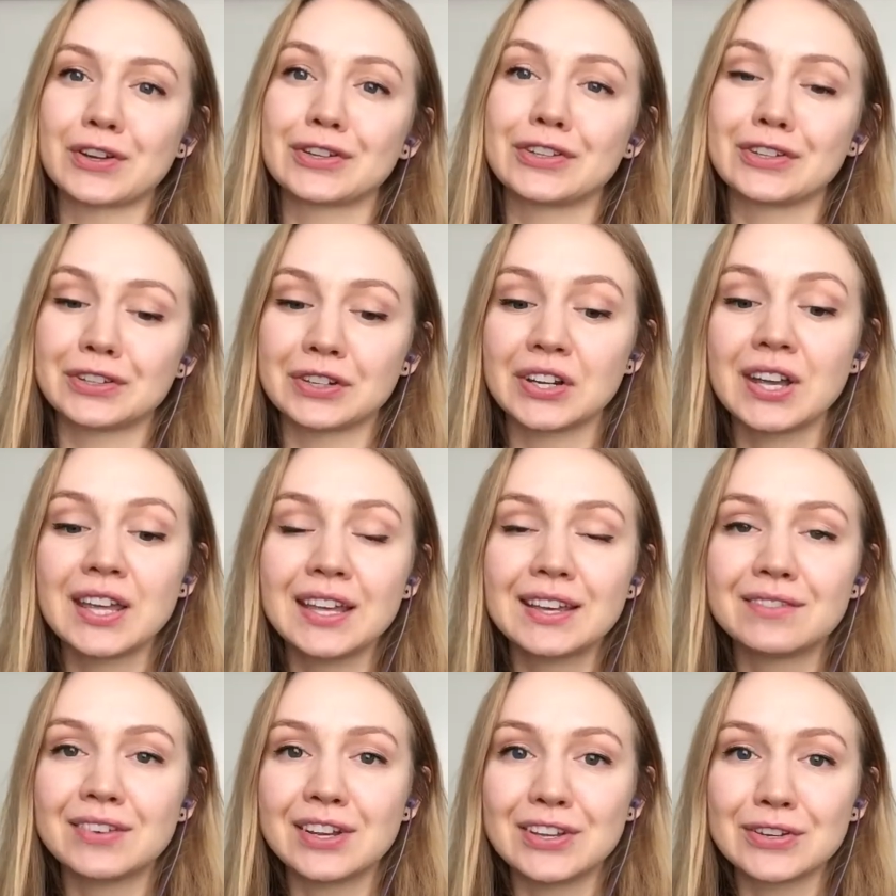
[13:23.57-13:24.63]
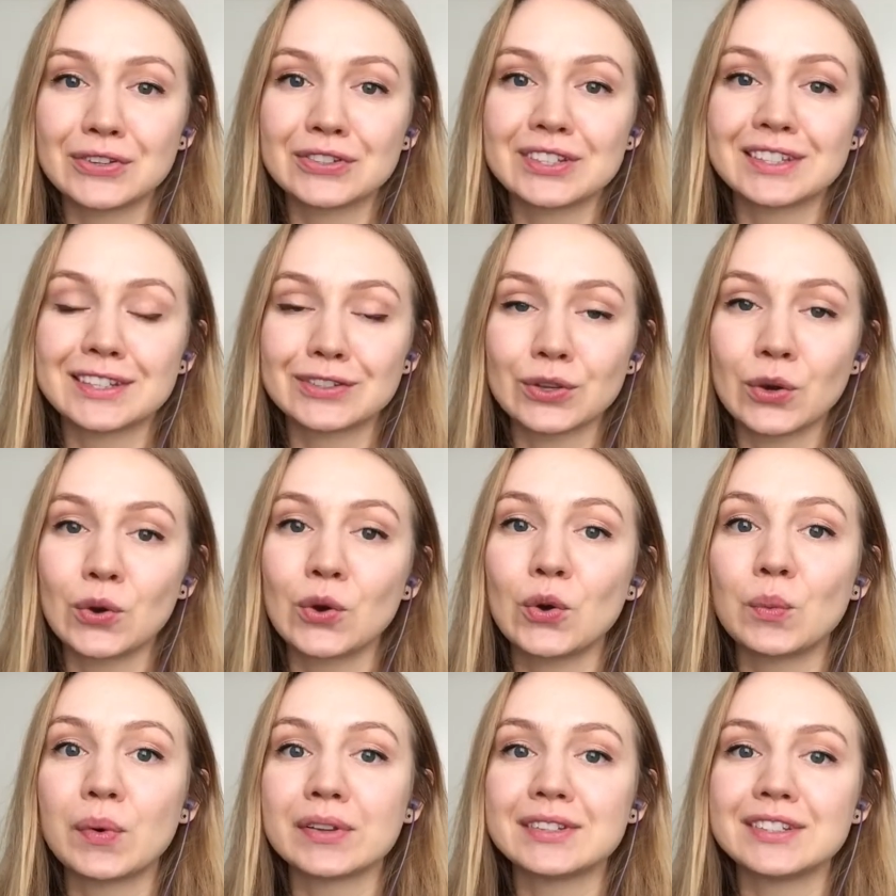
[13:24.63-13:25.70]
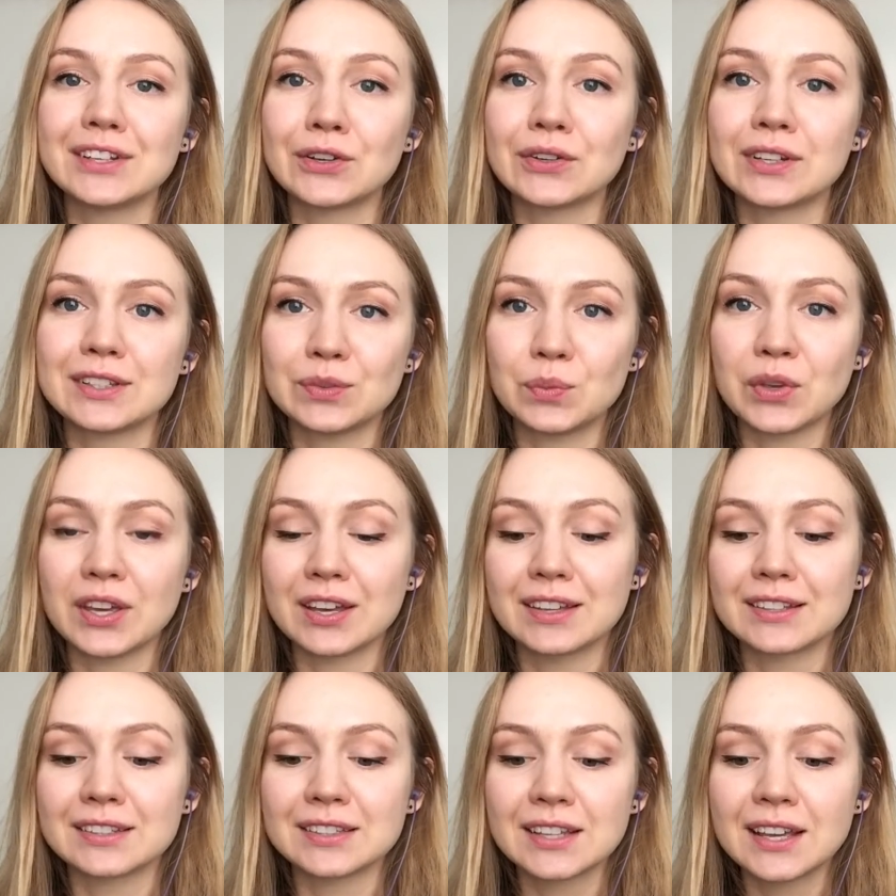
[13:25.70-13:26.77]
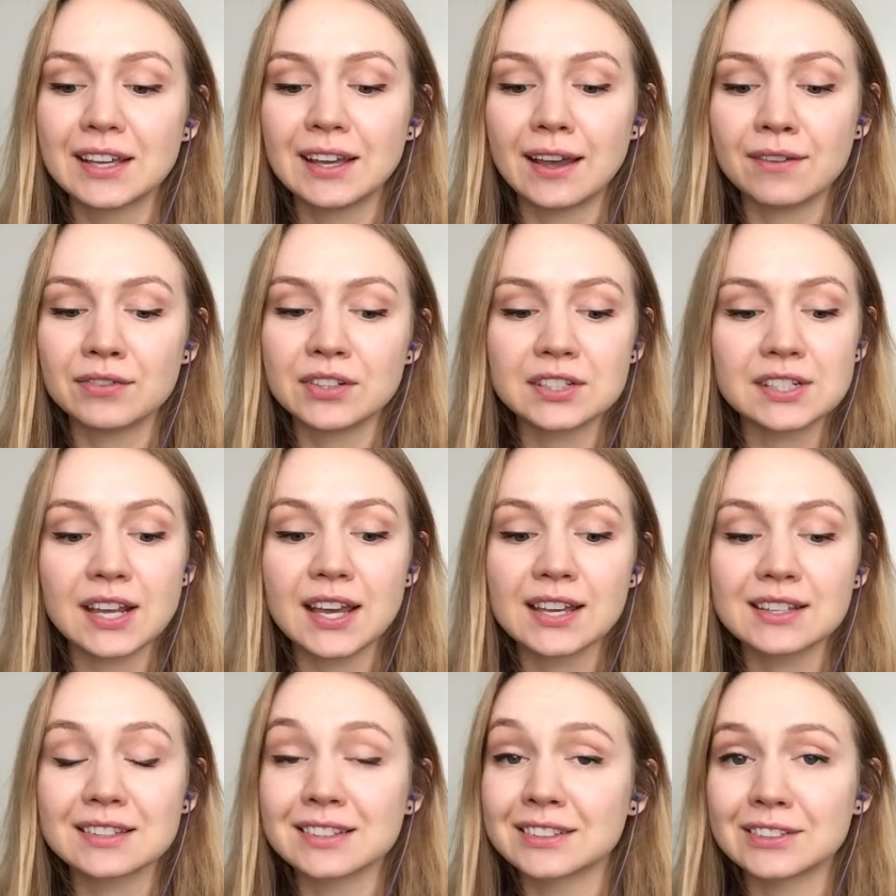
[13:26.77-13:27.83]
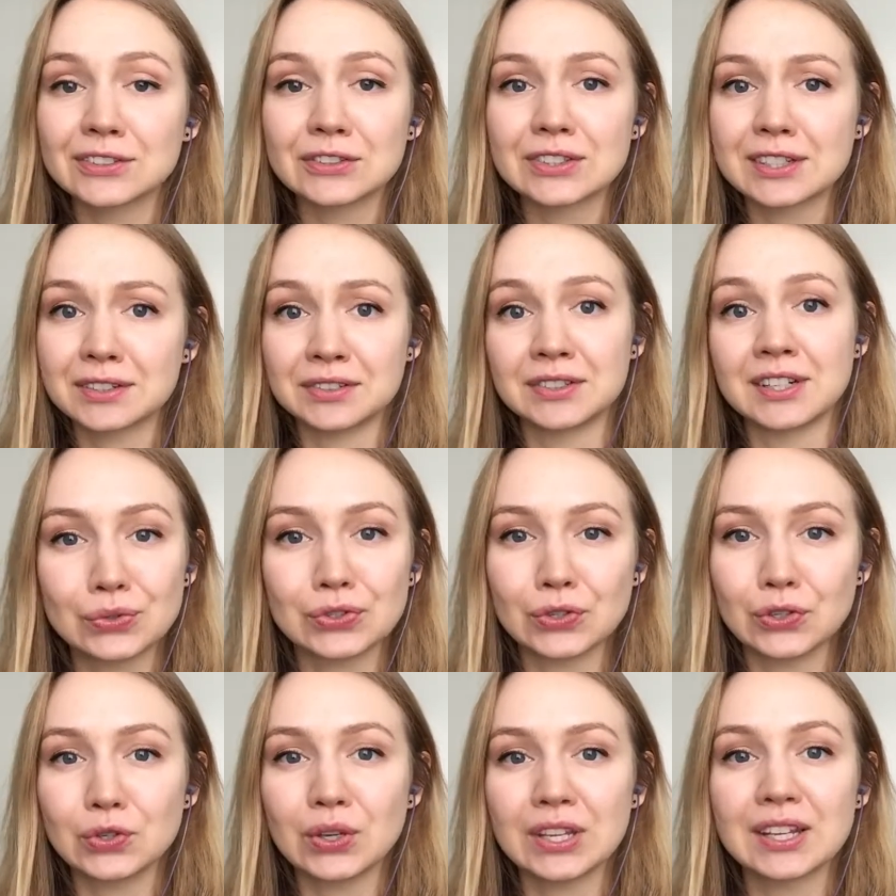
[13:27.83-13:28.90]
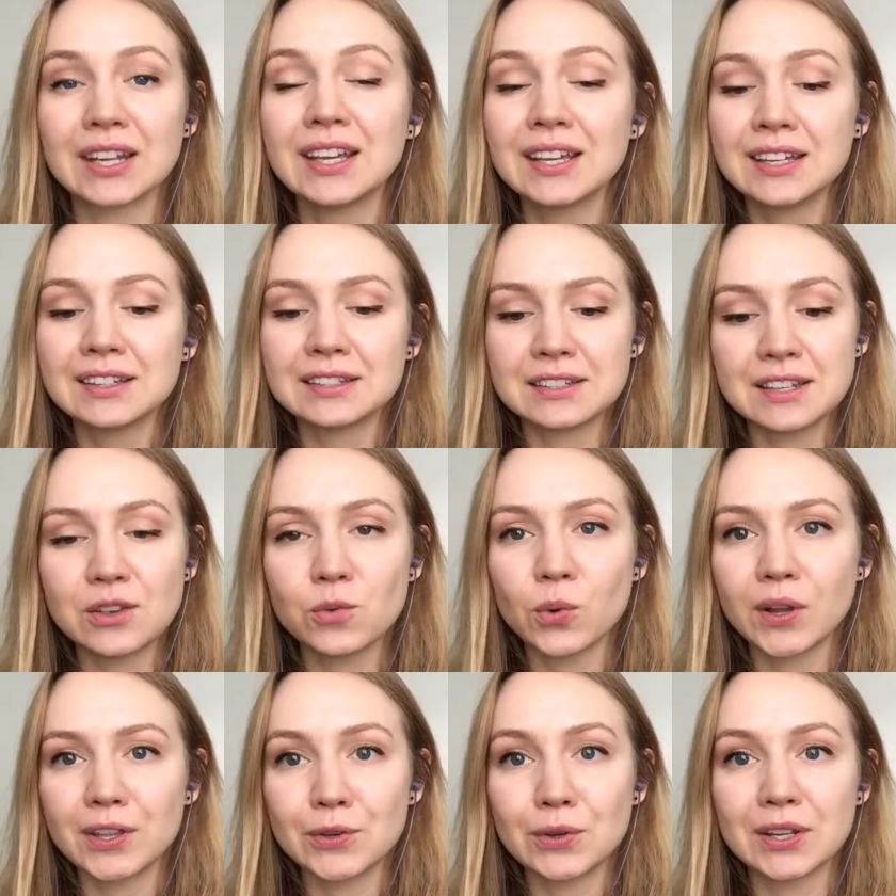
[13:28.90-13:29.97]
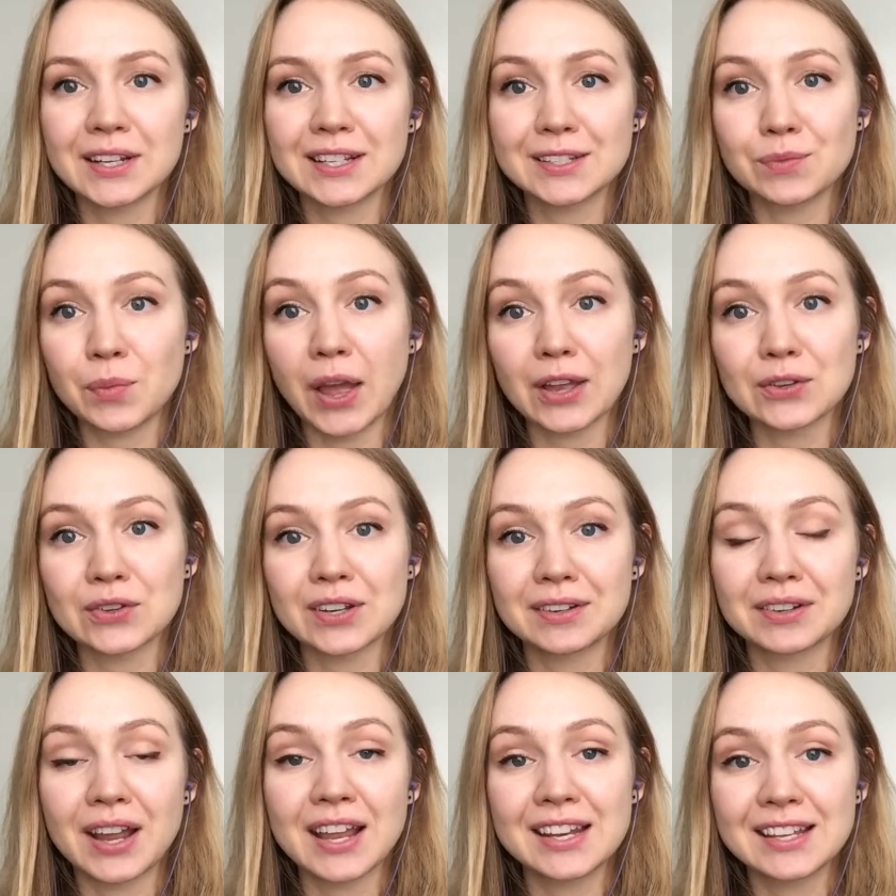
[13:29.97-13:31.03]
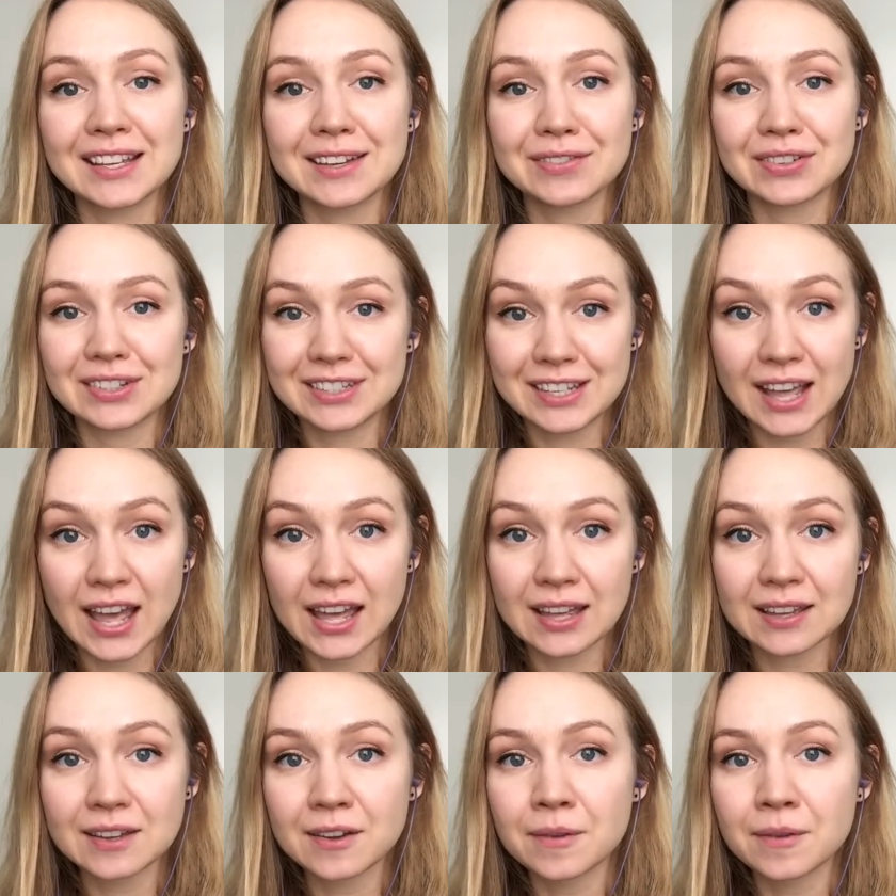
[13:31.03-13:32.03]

earlier videos in this jojoba series, because every day it's a little different, so you can see what you can expect on any given day